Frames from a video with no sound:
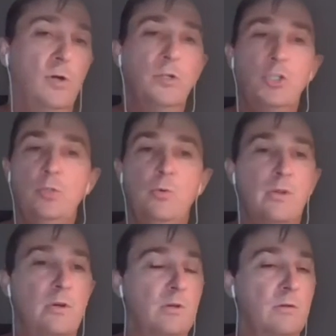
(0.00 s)
hooked you
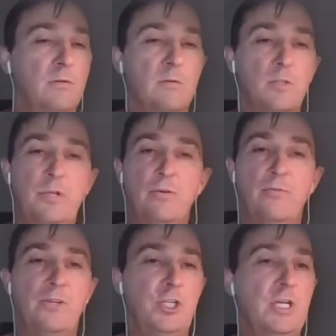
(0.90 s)
with a spear
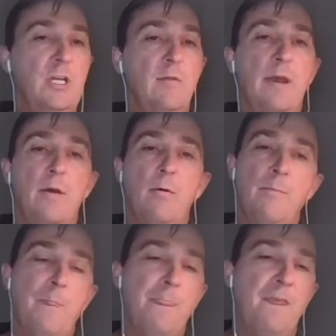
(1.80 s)
phishing email.
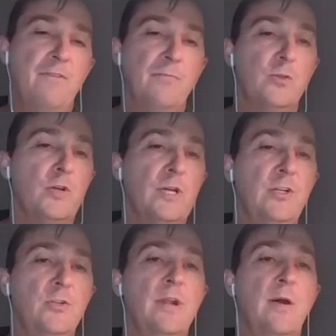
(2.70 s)
They've
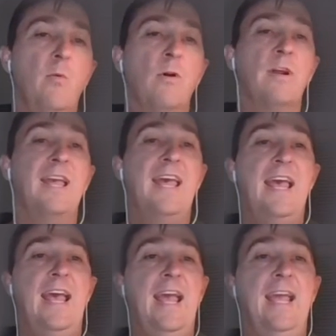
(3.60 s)
infiltrated your network.
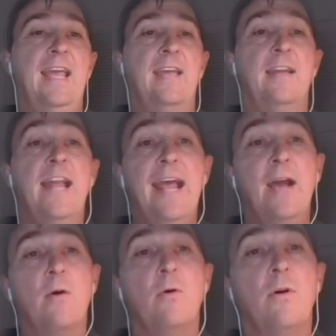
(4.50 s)
And
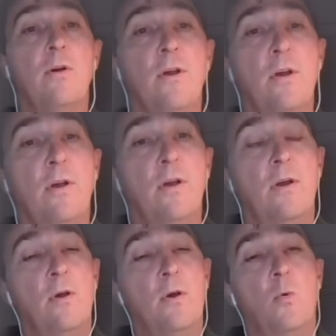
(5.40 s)
now
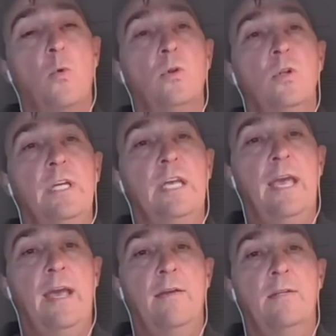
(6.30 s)
we're
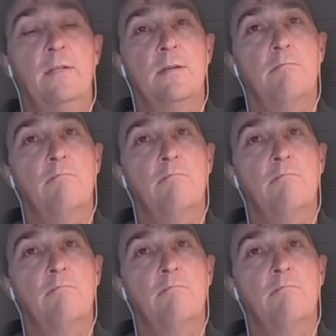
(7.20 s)
looking at